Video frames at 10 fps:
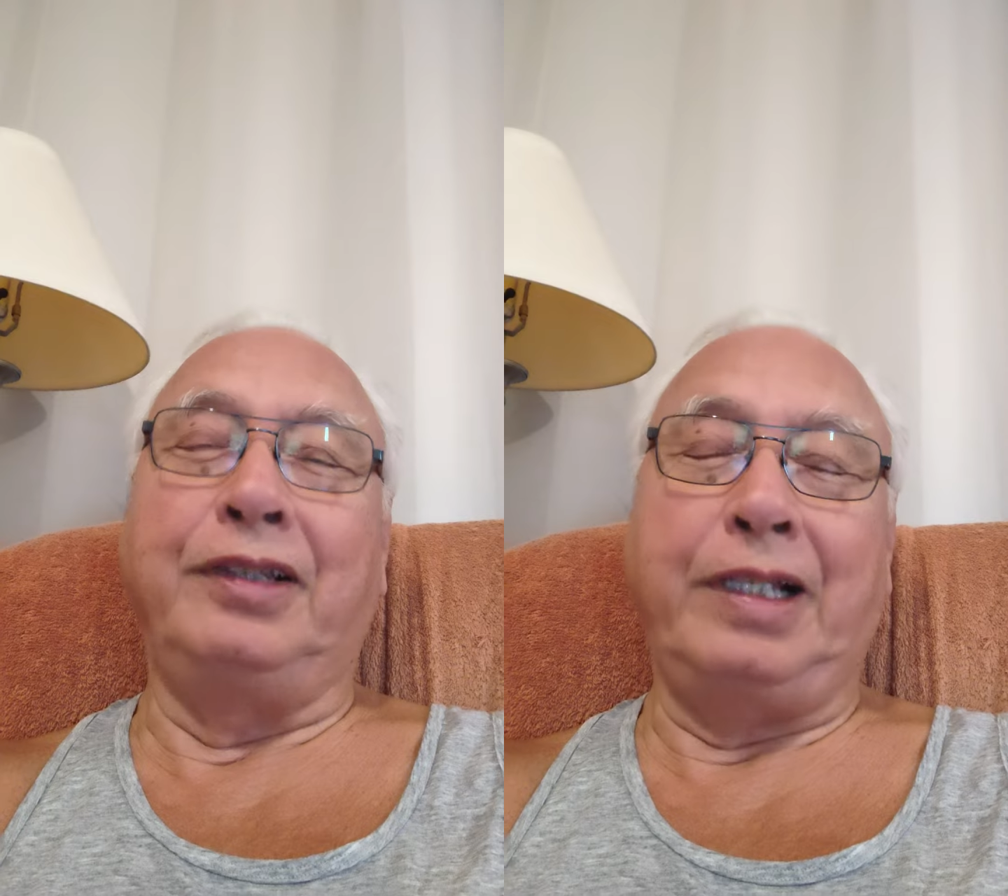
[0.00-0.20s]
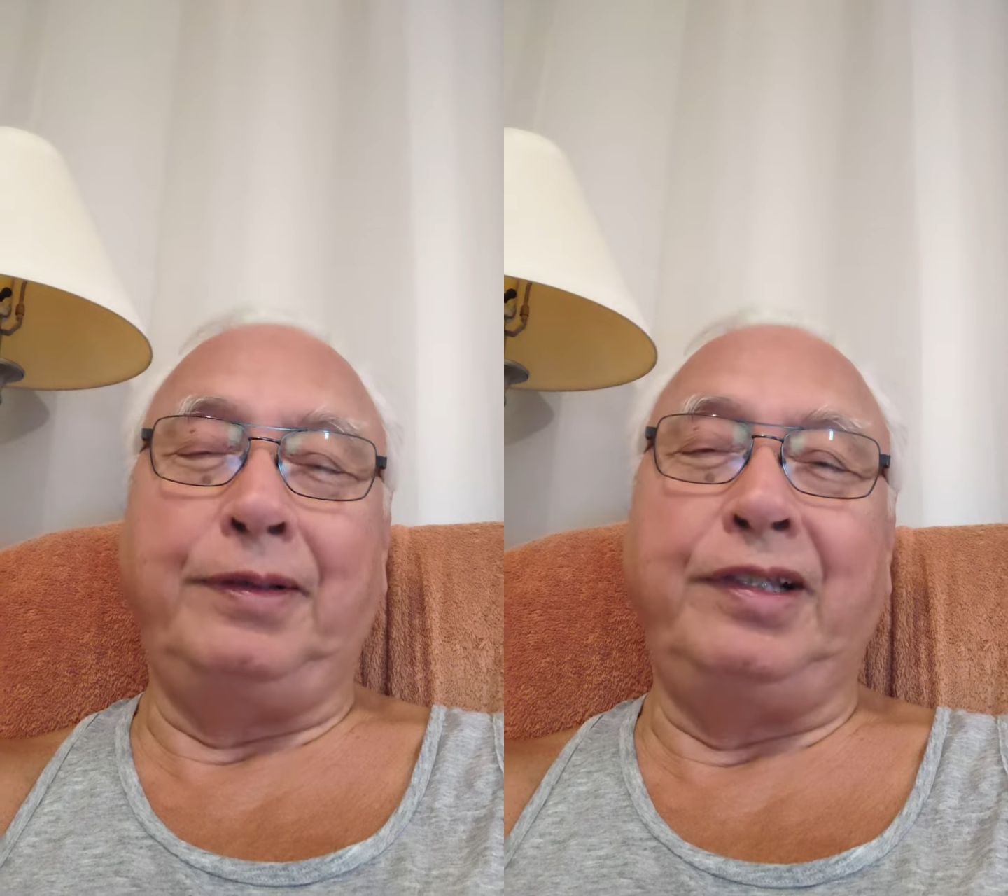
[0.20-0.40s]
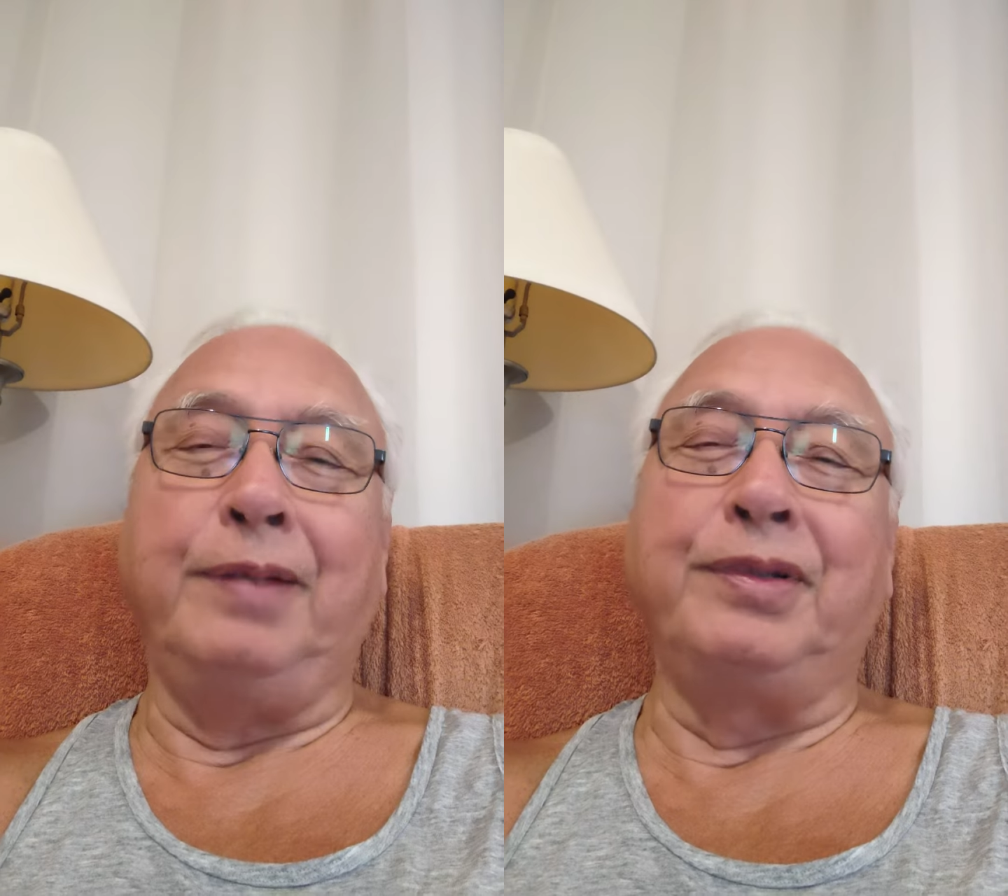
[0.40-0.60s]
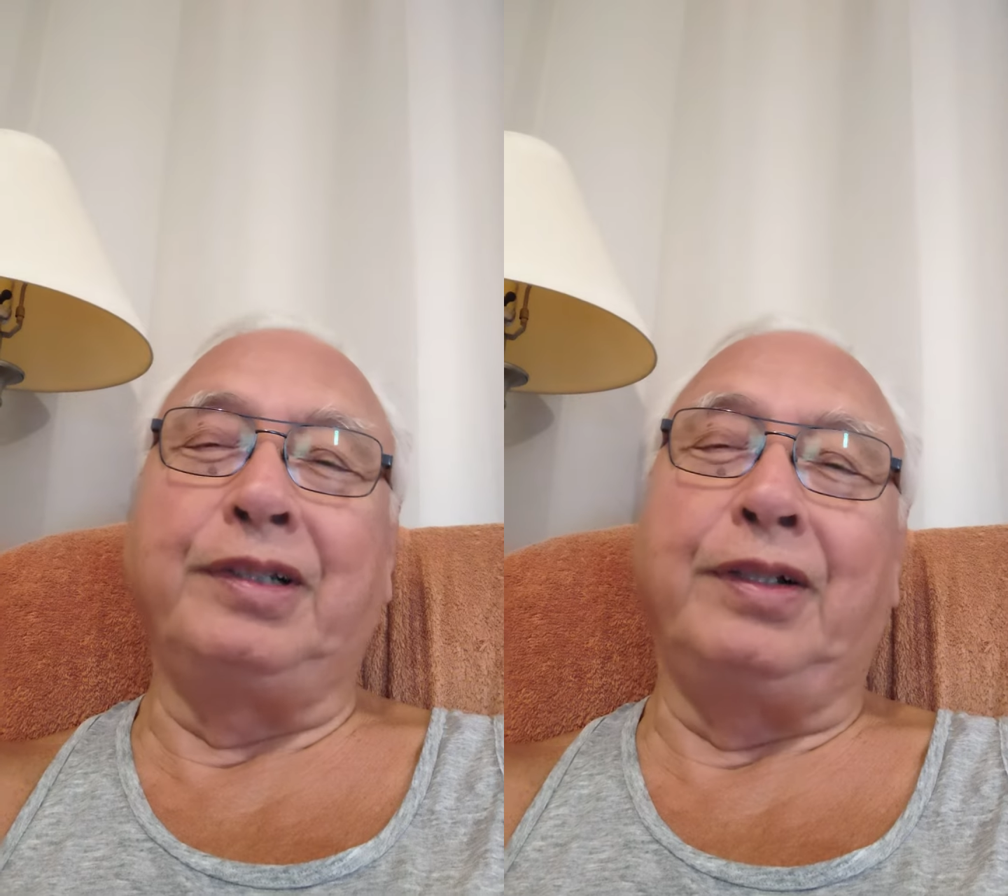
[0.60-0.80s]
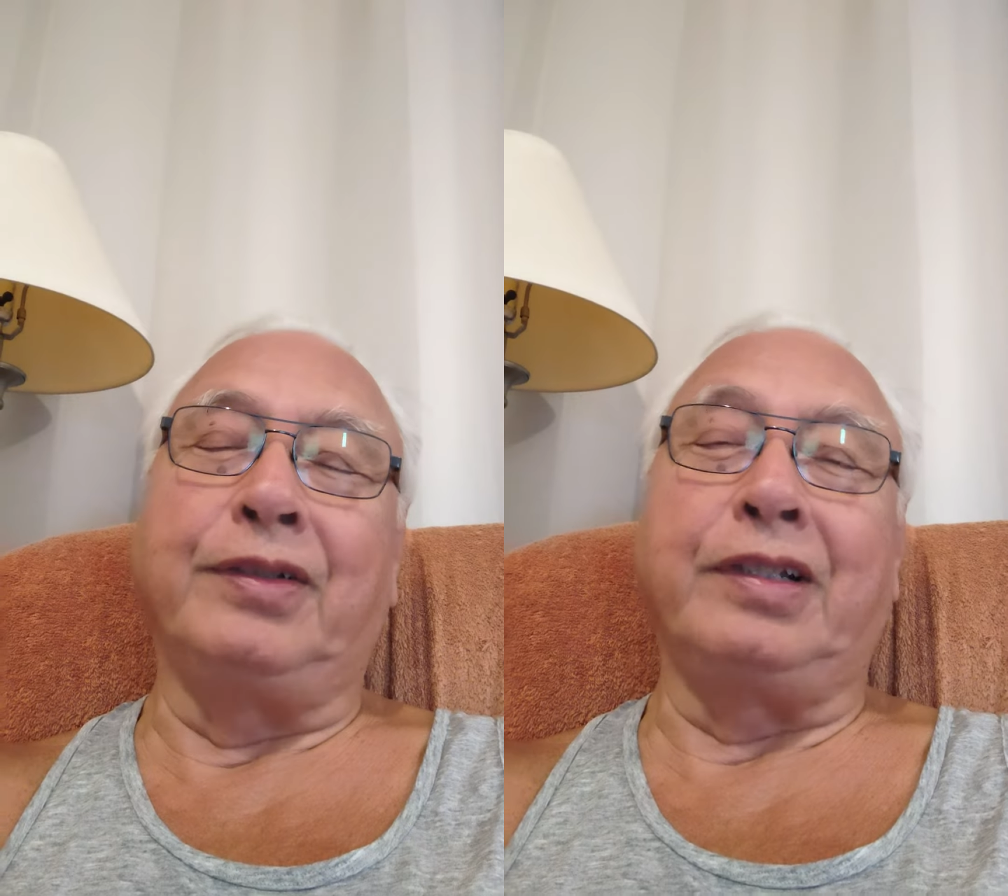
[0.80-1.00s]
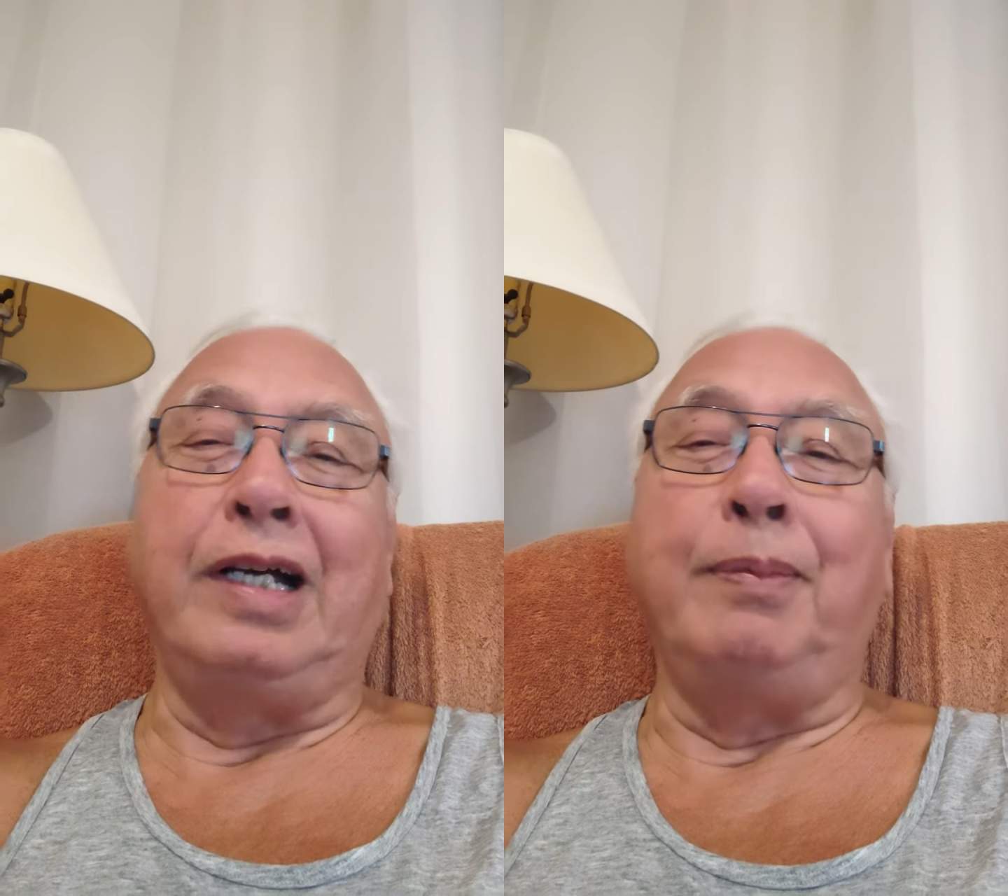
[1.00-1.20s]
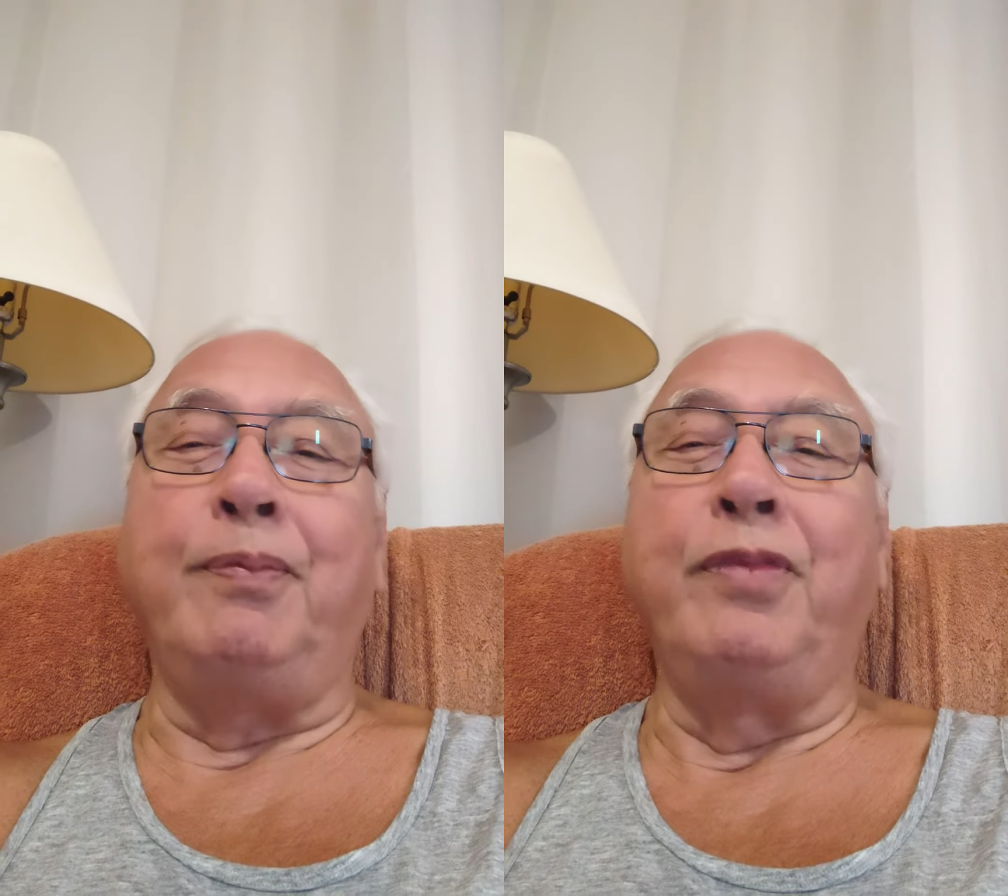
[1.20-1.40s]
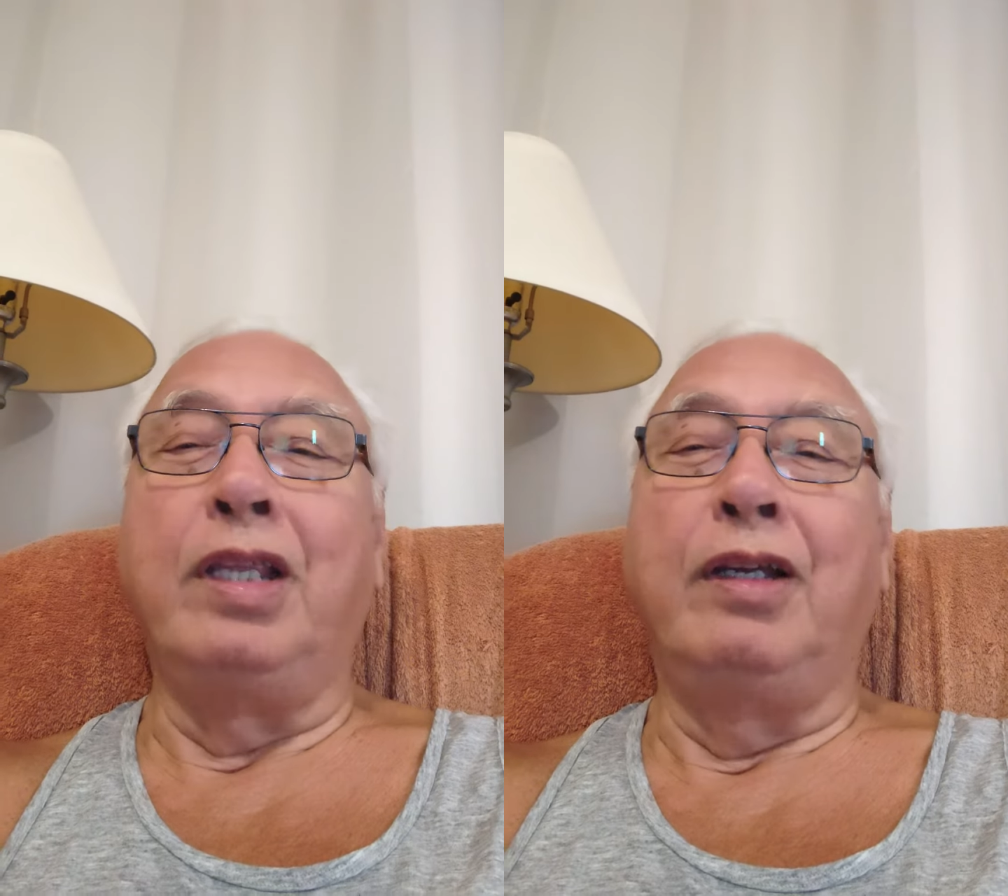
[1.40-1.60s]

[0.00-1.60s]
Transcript: sets themselves up